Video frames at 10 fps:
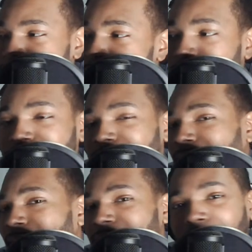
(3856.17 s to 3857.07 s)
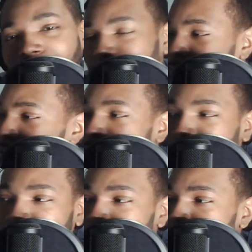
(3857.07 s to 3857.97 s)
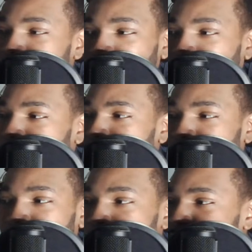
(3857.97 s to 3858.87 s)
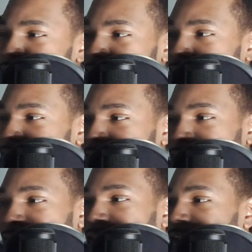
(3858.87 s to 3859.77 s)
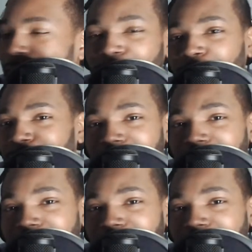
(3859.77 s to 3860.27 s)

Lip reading: this is not. I'm not favoriting nobody. I promise y'all that. I have no.